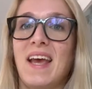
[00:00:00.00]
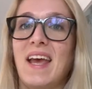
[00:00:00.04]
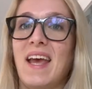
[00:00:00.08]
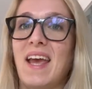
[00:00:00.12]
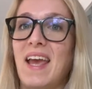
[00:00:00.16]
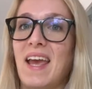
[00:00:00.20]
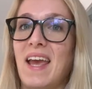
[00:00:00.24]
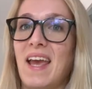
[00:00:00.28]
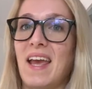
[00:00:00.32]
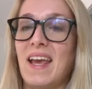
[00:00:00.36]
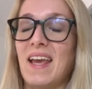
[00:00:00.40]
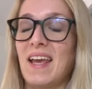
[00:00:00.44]

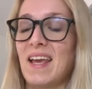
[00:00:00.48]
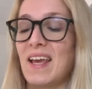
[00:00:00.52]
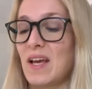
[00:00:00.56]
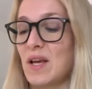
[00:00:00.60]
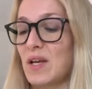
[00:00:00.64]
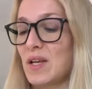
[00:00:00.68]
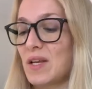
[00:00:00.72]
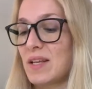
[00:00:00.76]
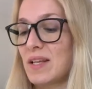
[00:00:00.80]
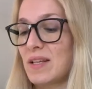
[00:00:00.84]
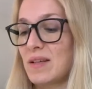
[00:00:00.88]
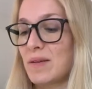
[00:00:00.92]
a
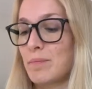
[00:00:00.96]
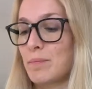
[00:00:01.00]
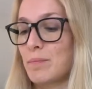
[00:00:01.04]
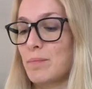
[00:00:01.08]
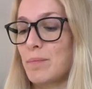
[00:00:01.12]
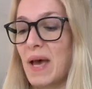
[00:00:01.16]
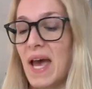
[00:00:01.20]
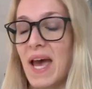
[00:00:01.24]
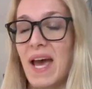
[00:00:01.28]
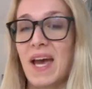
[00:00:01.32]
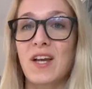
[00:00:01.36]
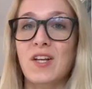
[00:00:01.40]

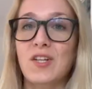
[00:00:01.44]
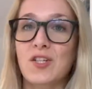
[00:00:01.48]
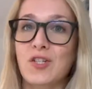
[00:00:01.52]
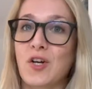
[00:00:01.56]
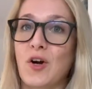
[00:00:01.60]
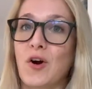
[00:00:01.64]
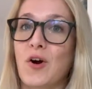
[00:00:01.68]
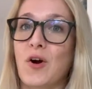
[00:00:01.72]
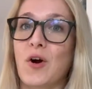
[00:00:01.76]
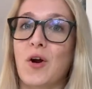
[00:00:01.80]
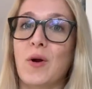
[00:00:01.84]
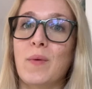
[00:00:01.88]
bag
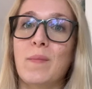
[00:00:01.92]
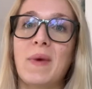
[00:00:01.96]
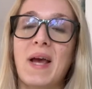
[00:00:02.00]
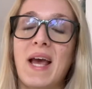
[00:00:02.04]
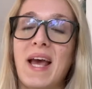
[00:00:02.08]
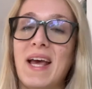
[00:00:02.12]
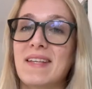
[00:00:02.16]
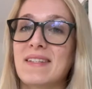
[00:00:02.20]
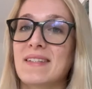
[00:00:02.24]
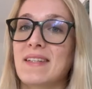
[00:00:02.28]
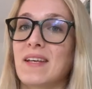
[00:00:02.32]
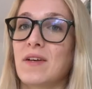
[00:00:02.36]
charm,
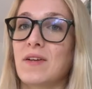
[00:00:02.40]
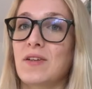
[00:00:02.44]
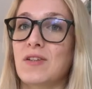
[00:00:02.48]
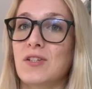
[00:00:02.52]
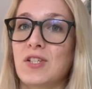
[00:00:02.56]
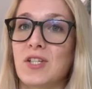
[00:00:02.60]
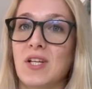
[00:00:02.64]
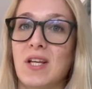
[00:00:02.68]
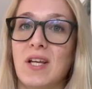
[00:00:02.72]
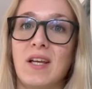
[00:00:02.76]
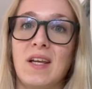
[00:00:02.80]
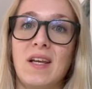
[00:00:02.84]

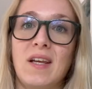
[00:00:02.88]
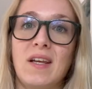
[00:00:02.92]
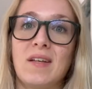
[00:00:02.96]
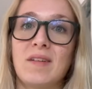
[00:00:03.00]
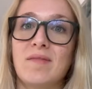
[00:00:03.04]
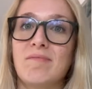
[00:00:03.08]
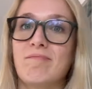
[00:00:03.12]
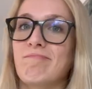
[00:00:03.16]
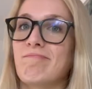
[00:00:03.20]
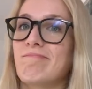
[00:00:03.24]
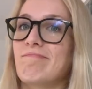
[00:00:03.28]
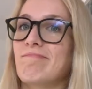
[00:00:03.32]
SLG,
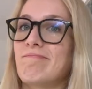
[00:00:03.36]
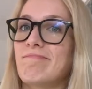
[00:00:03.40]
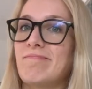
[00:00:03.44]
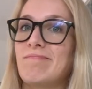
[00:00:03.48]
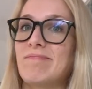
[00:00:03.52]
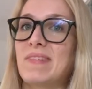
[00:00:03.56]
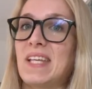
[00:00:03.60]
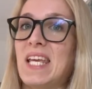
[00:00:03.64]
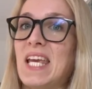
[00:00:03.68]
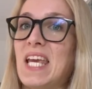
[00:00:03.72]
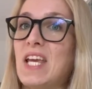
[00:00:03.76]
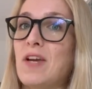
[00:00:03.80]

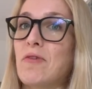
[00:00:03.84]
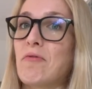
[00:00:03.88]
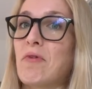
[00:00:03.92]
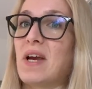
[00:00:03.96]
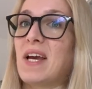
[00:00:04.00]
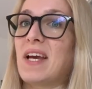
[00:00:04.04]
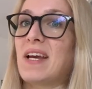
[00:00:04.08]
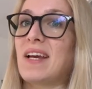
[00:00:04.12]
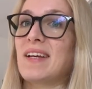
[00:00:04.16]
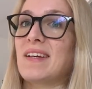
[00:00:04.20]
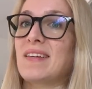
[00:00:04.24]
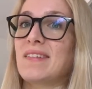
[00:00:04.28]

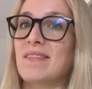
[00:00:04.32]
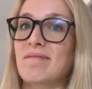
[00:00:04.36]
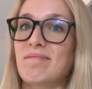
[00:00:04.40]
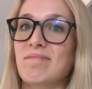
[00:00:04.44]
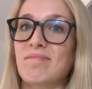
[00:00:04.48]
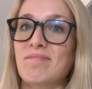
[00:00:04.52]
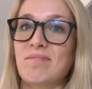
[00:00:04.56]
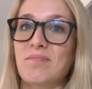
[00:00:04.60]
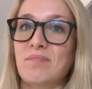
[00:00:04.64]
keyring,